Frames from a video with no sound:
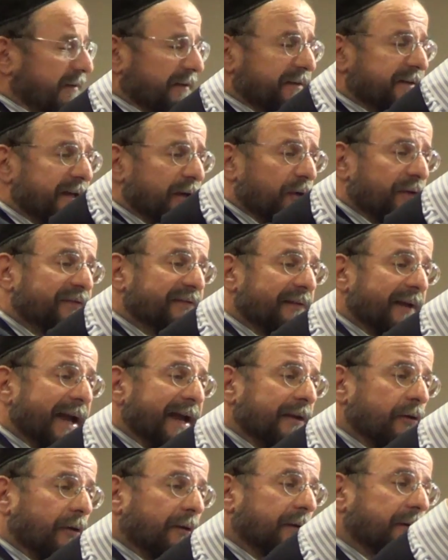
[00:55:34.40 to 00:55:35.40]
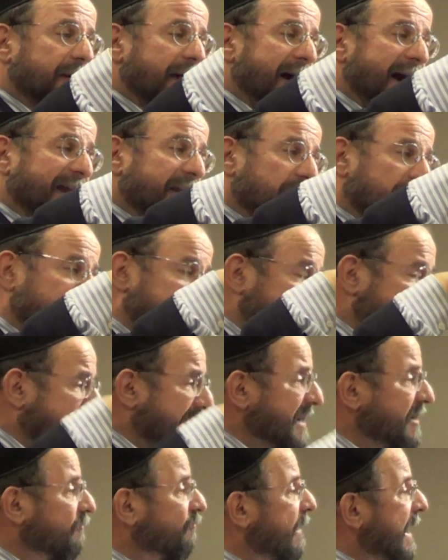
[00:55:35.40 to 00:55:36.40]
years later, God
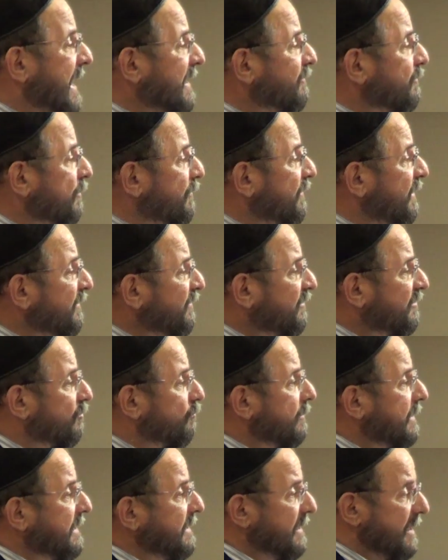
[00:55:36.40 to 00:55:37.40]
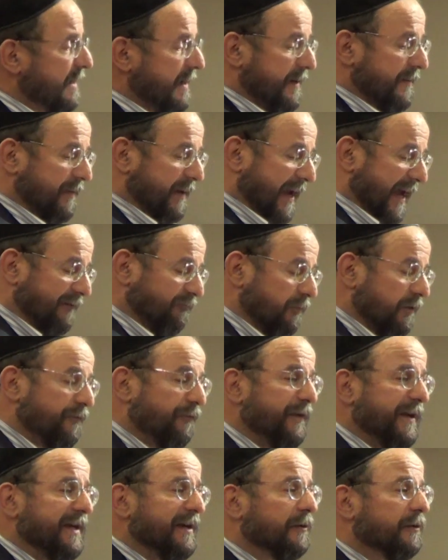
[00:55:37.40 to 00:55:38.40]
again enters history and
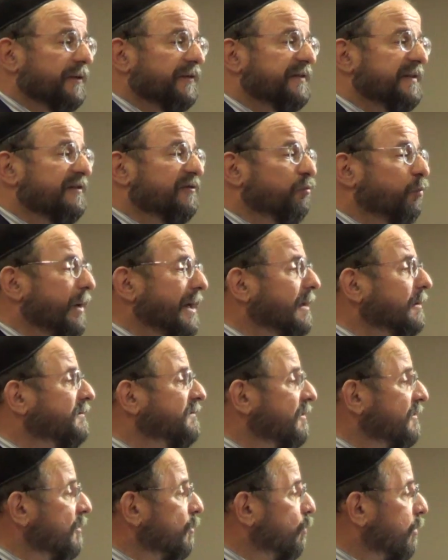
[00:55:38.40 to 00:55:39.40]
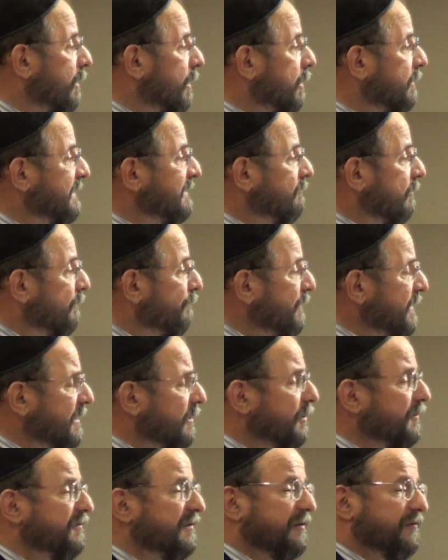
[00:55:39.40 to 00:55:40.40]
reveals his will to the world. He
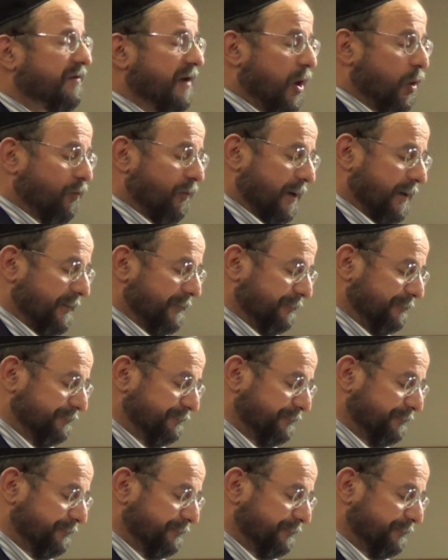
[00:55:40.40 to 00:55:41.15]
reveals the Torah.